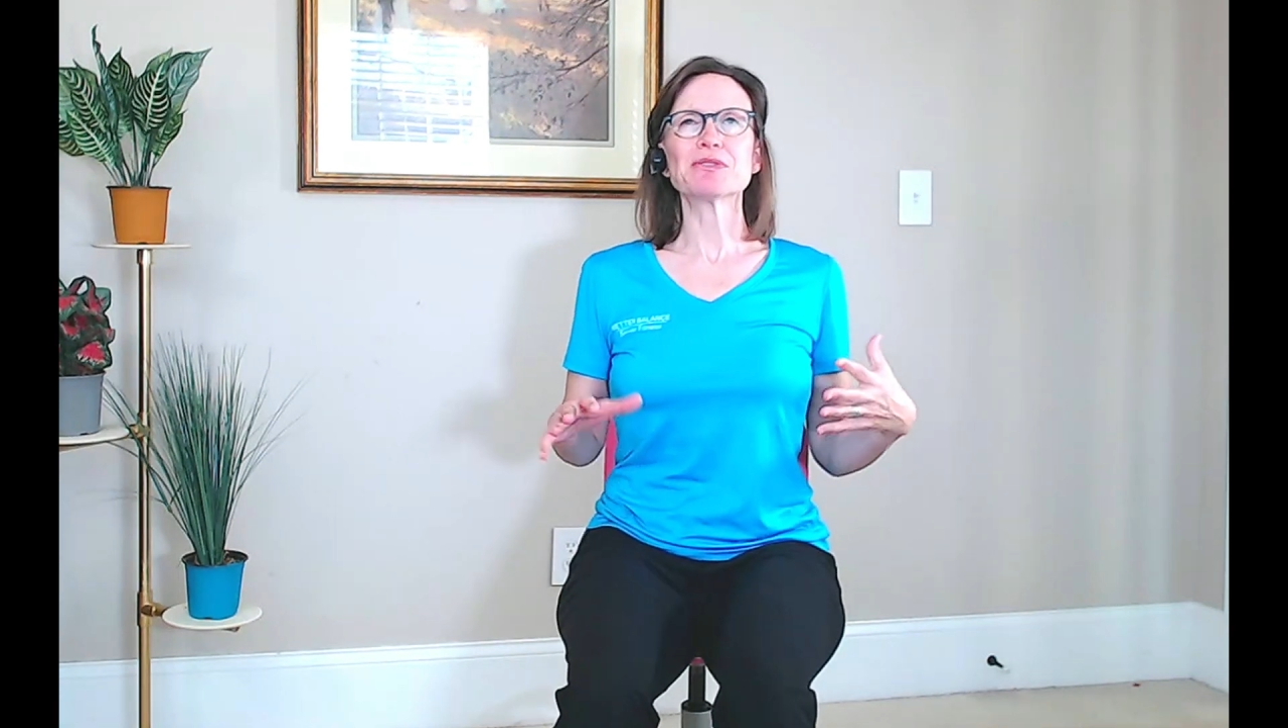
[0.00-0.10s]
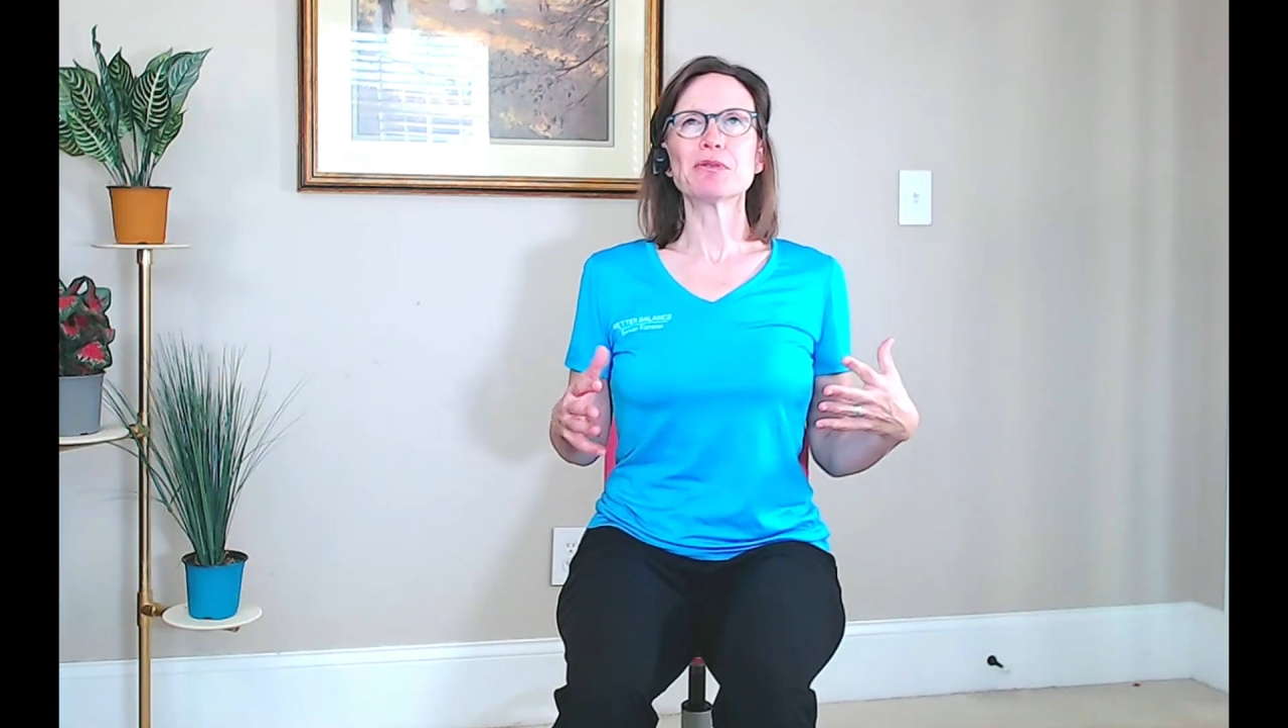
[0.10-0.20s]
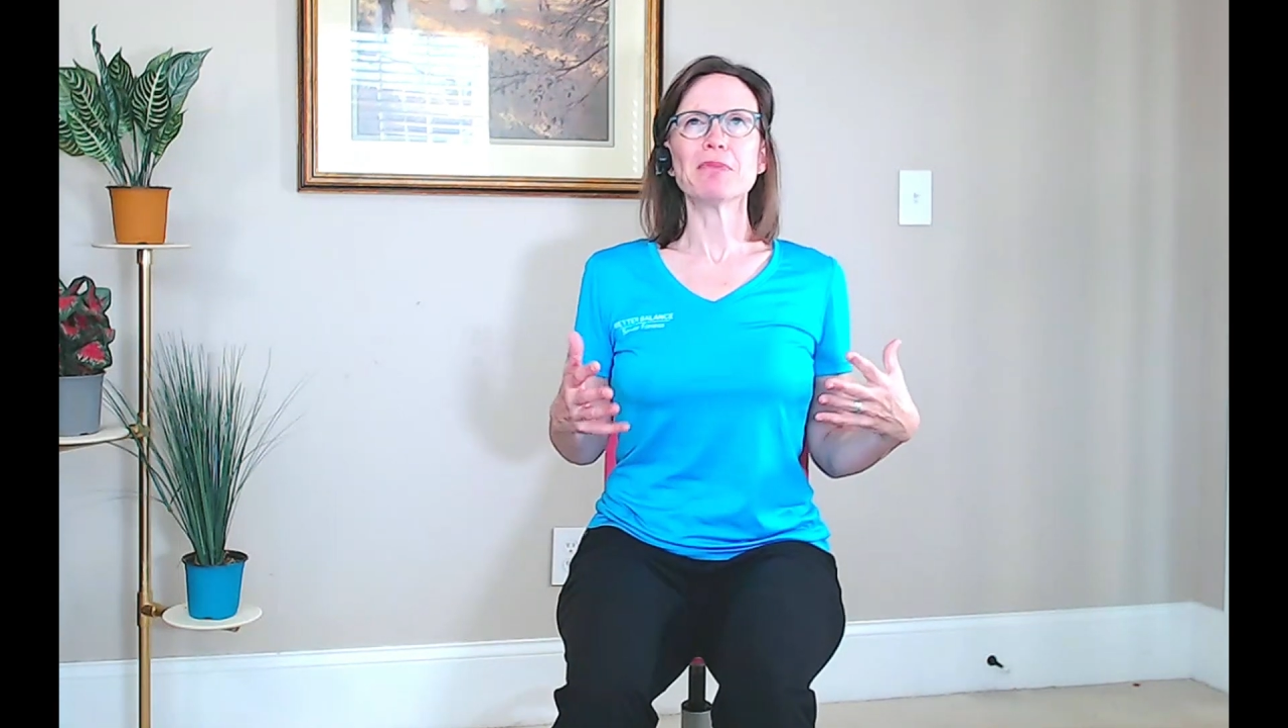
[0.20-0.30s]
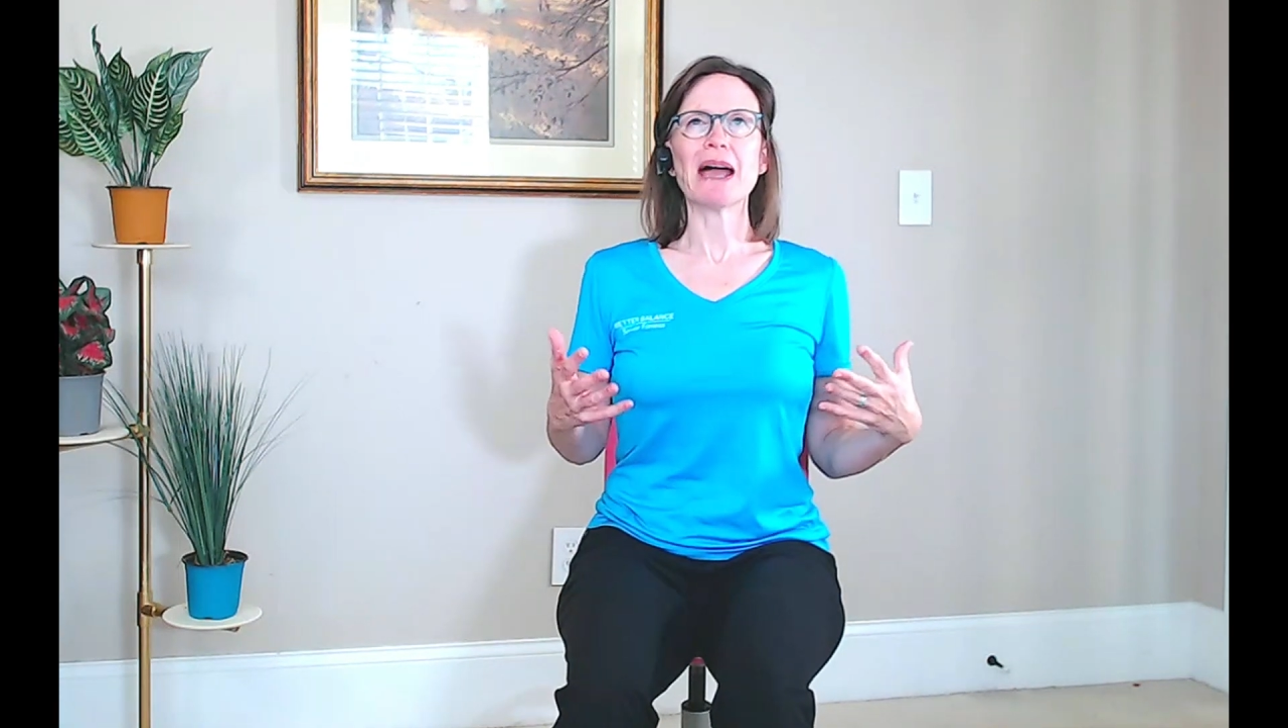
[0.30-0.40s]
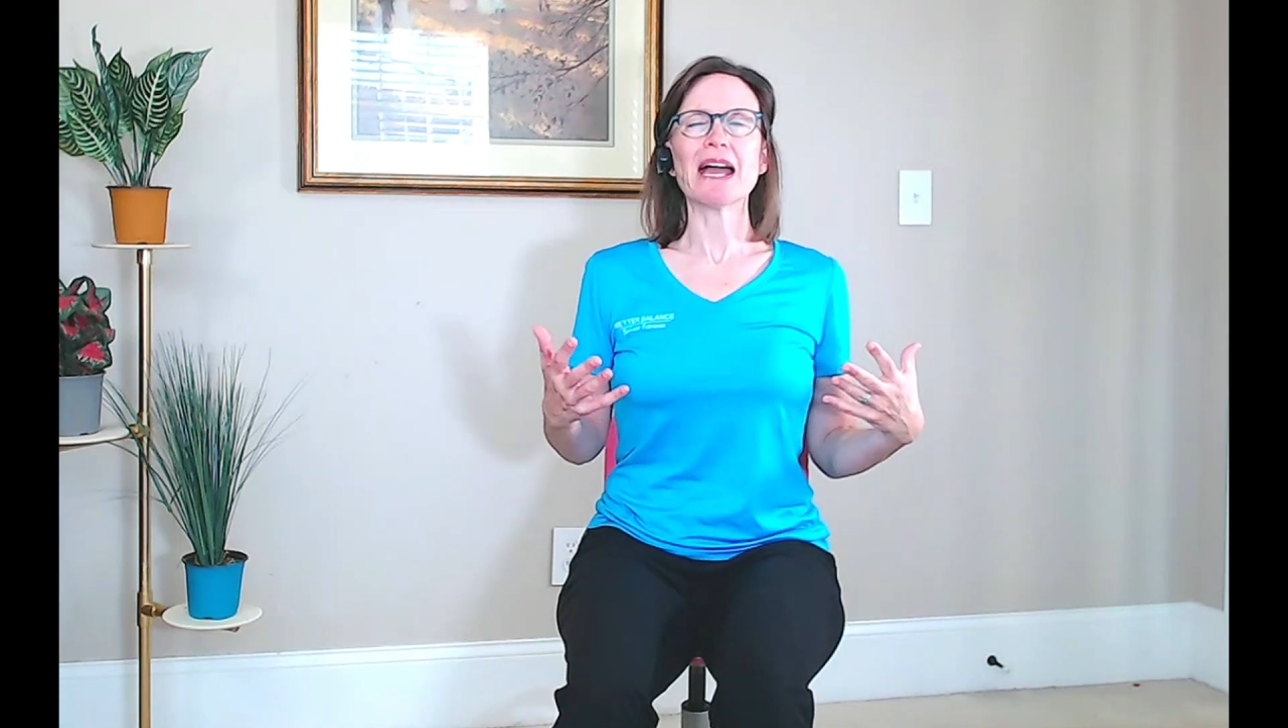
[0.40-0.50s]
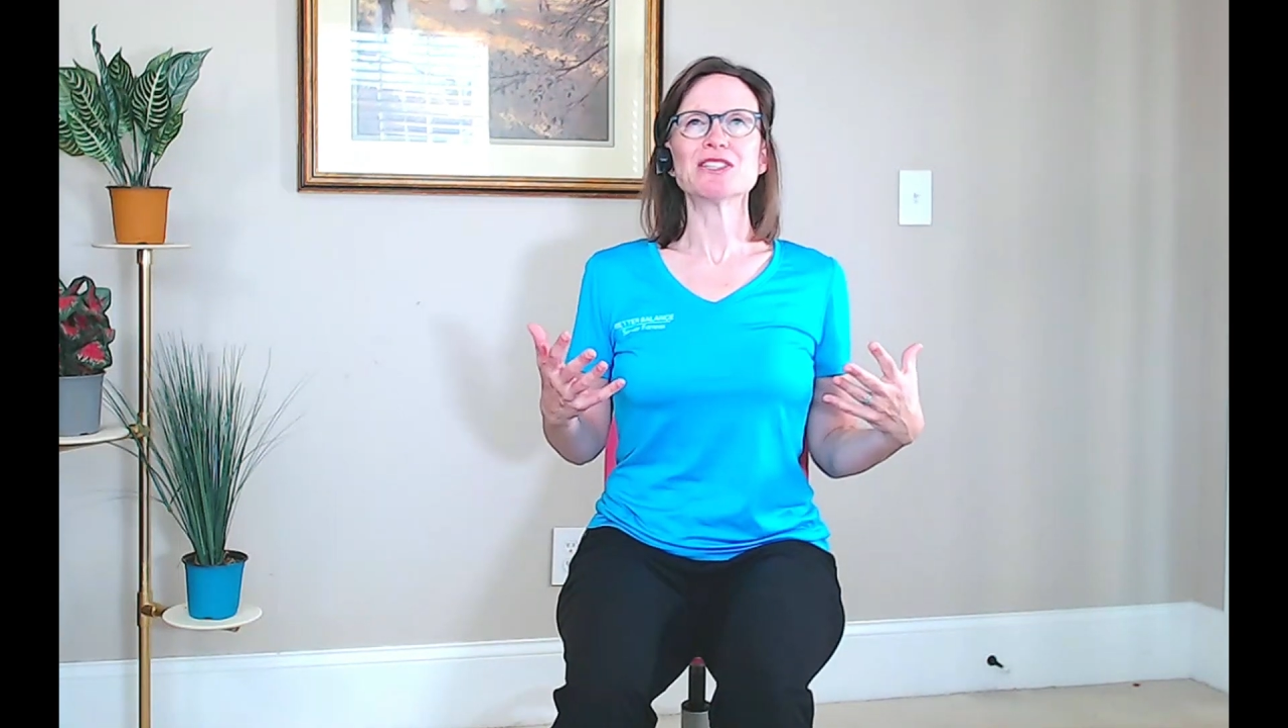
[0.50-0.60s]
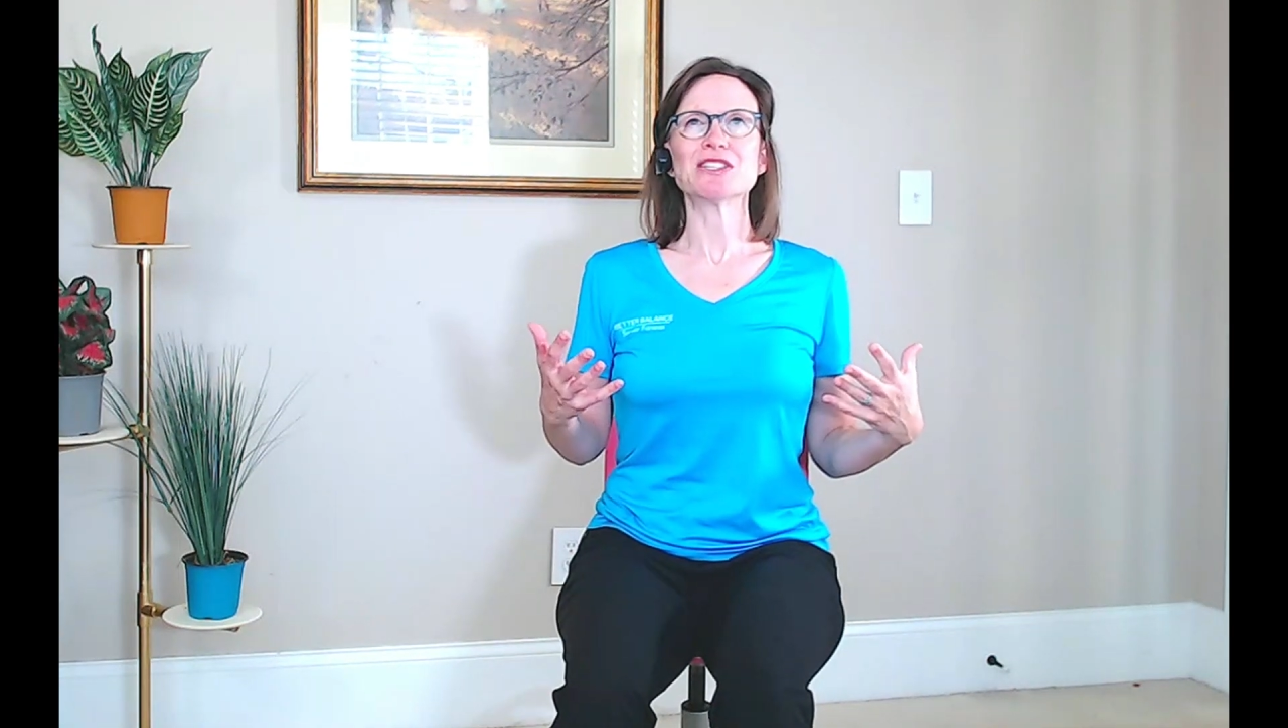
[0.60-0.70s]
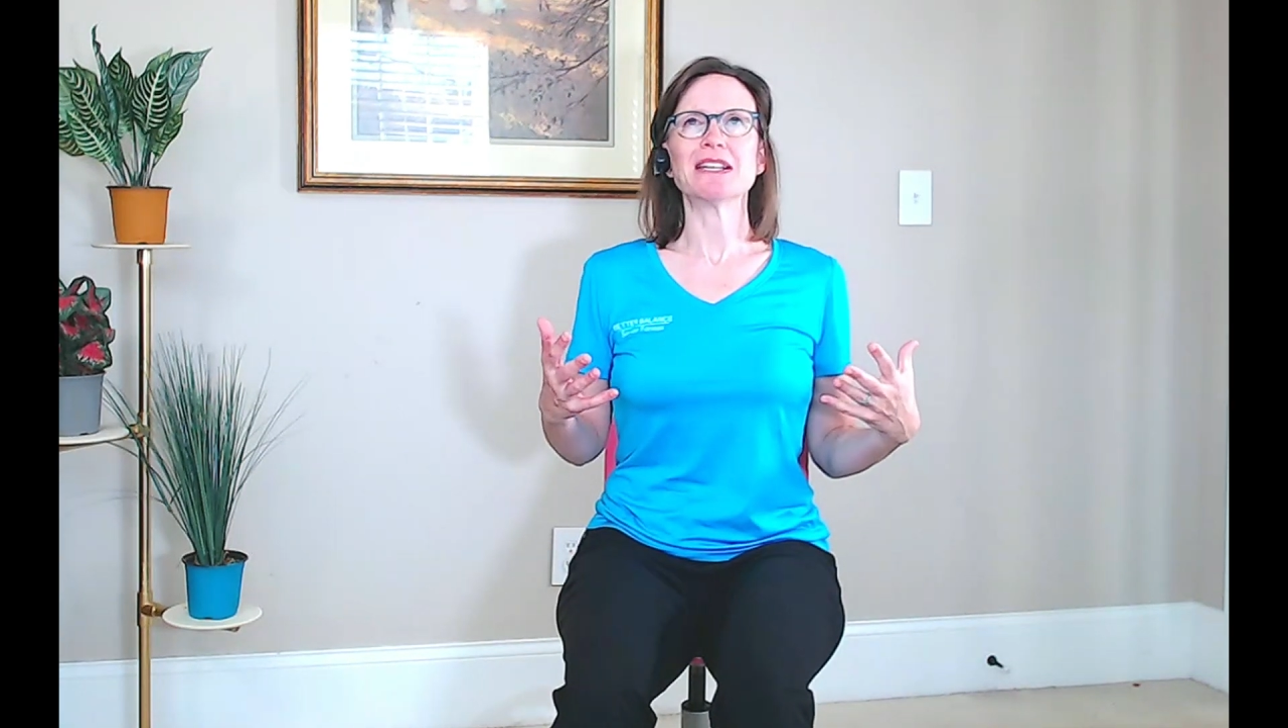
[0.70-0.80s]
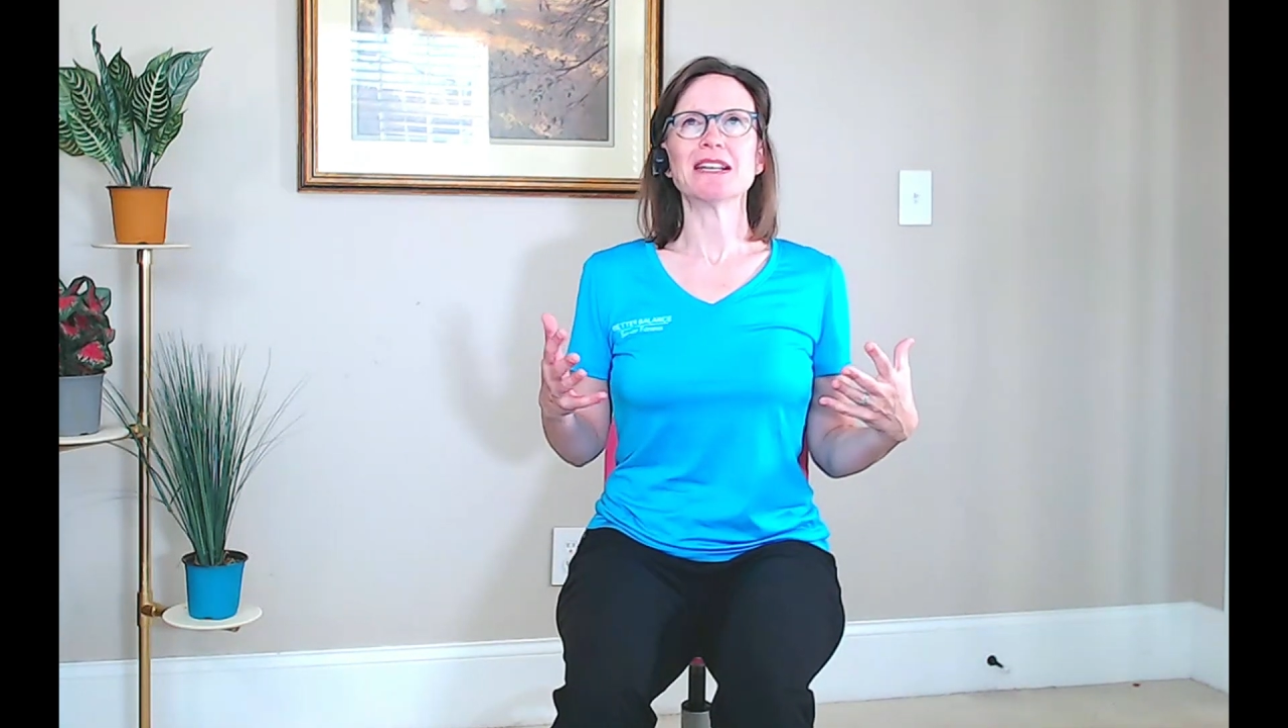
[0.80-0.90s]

to imagine